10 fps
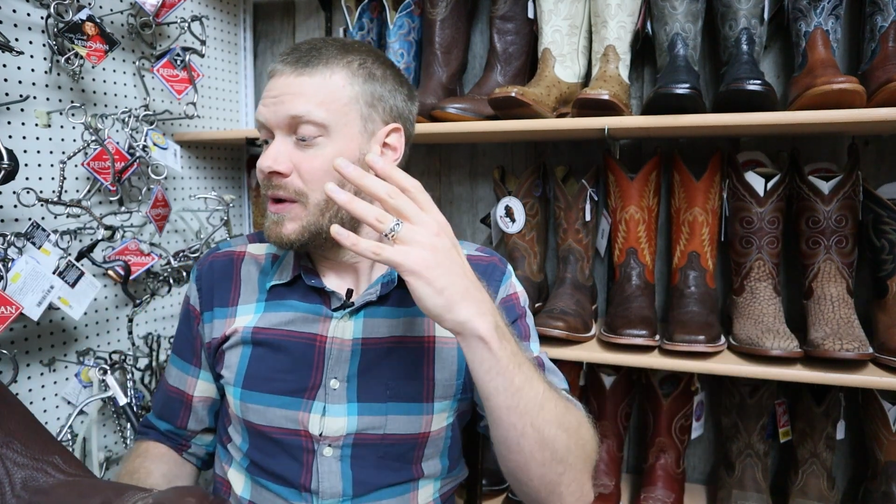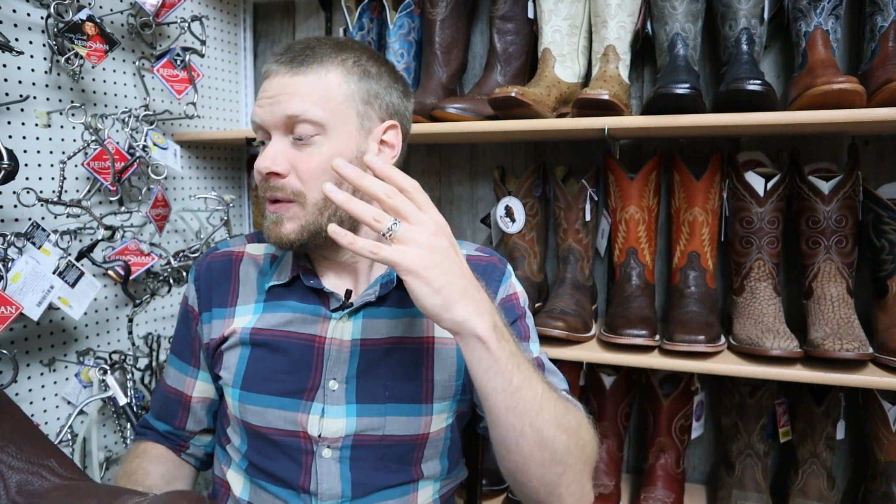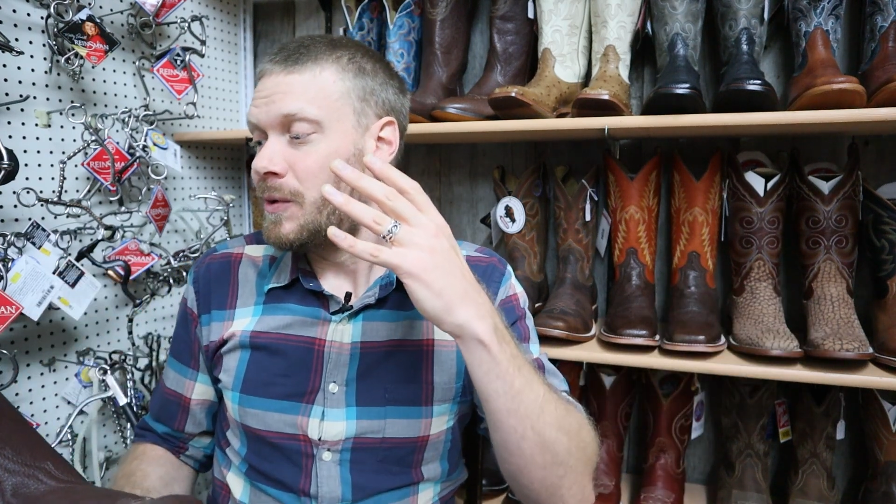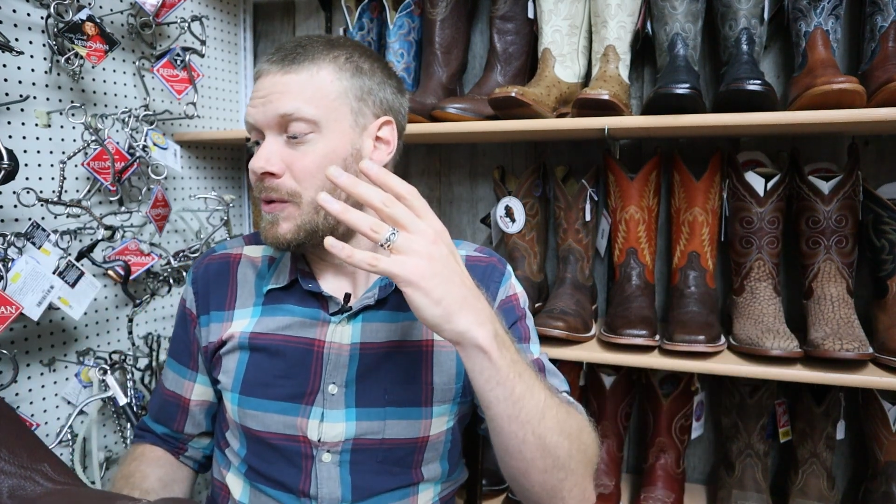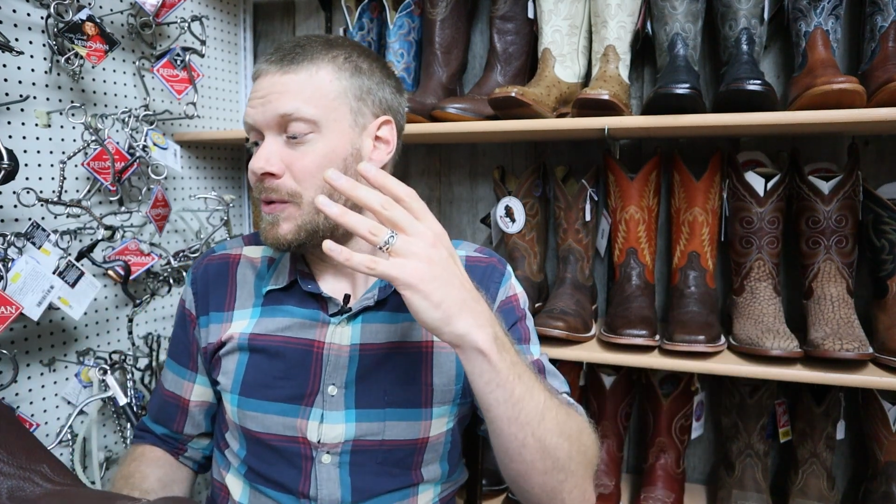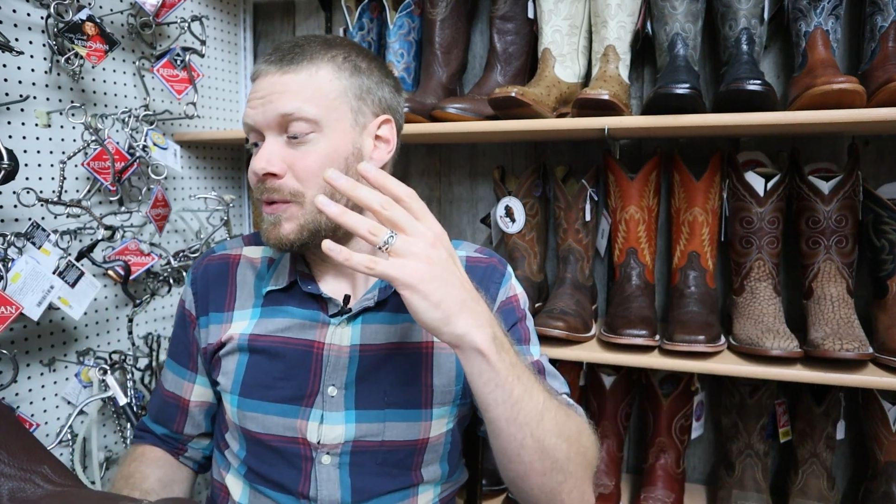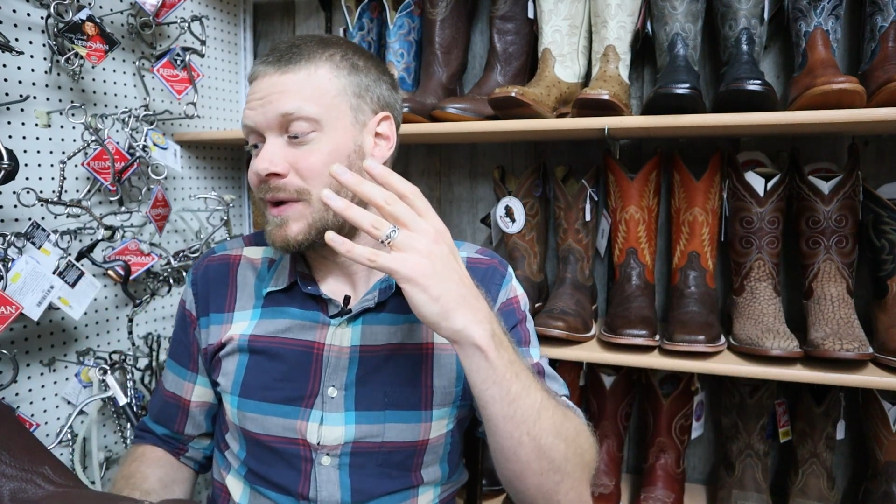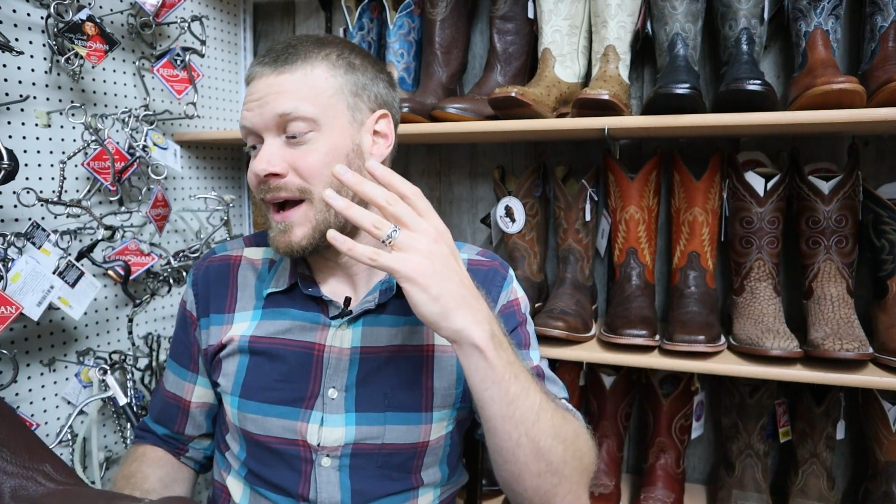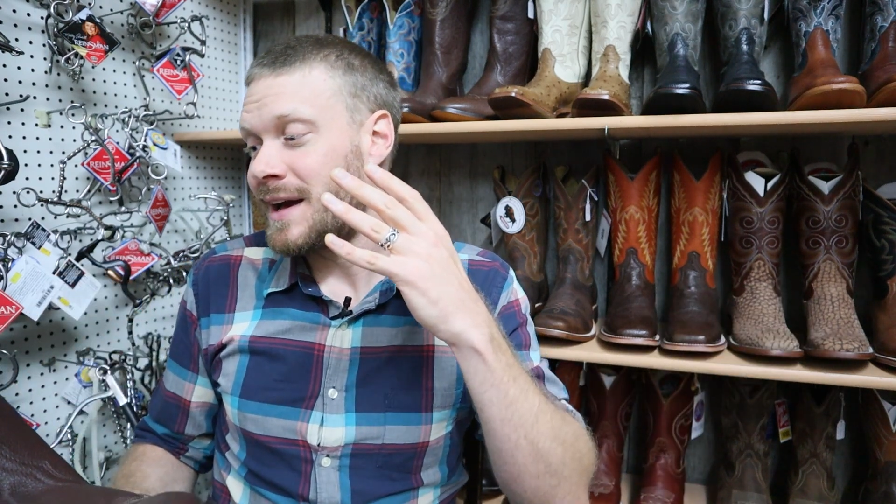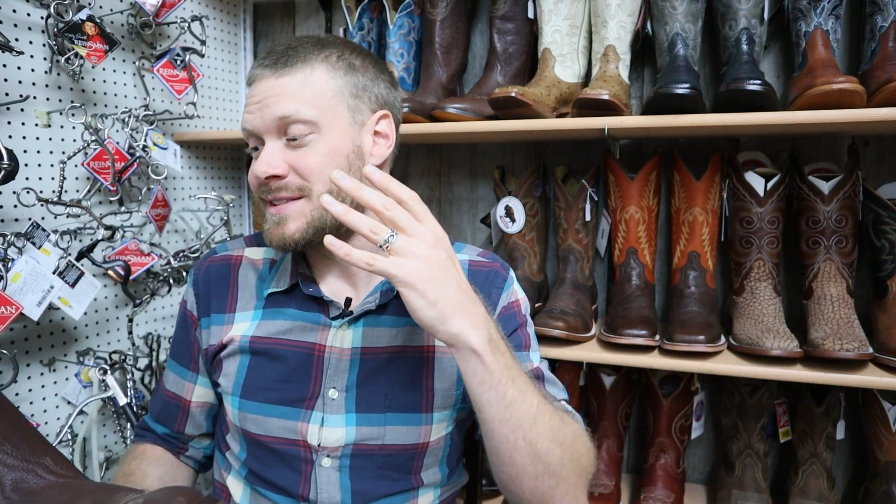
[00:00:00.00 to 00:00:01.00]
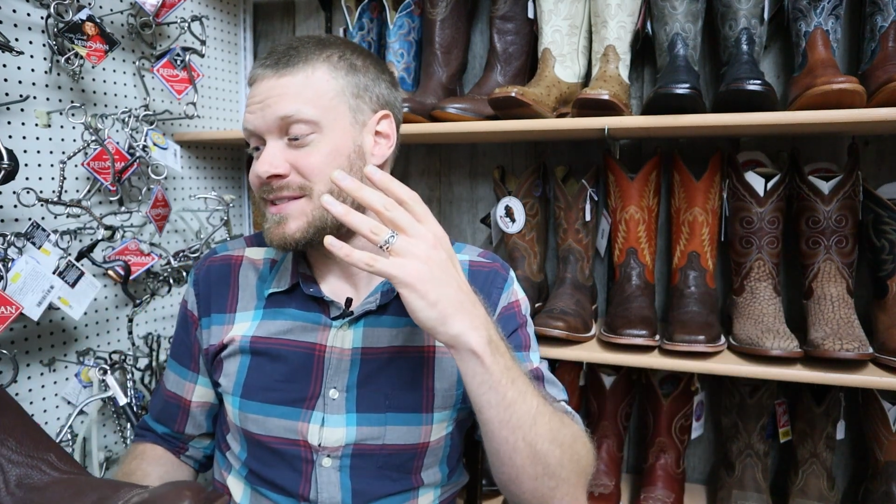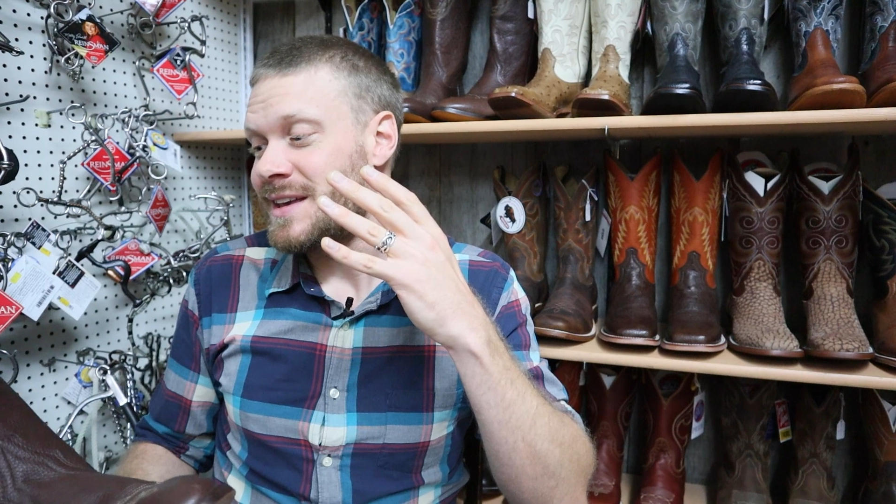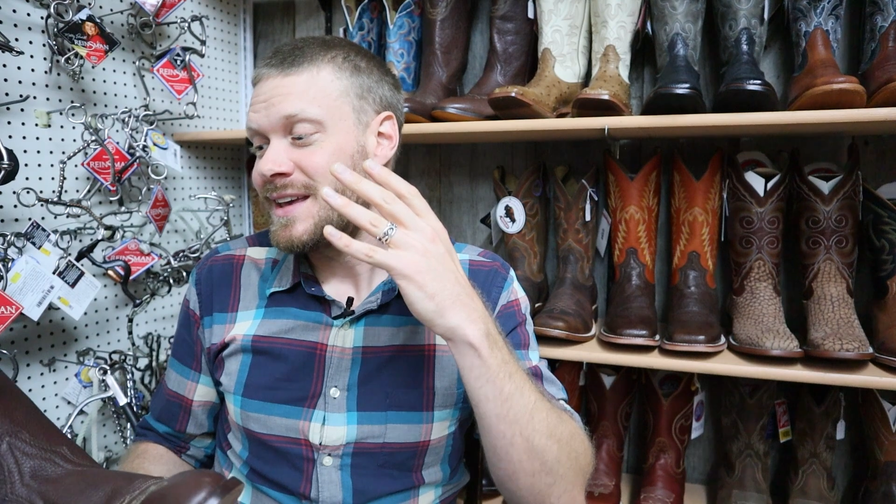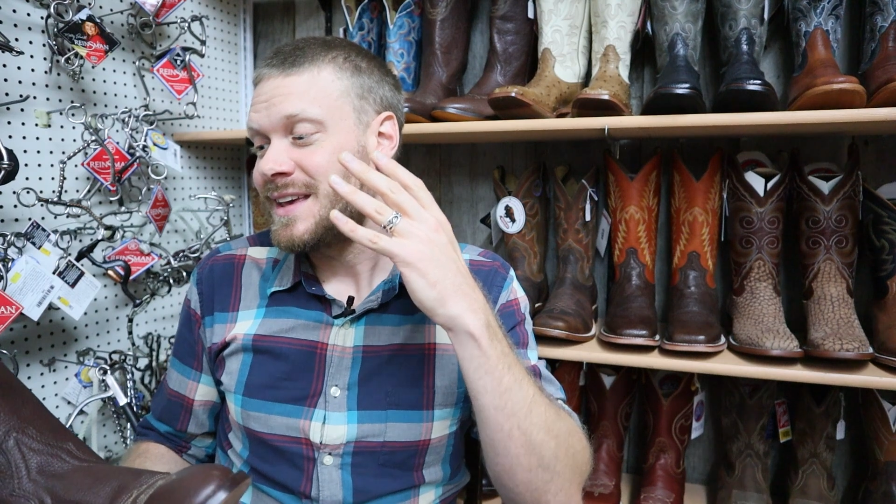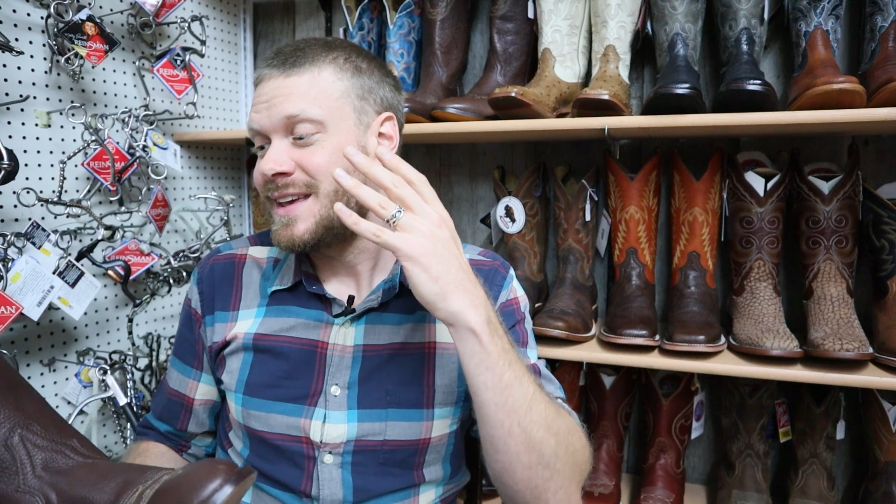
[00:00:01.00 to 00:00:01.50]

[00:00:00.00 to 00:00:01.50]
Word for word: whew, guys,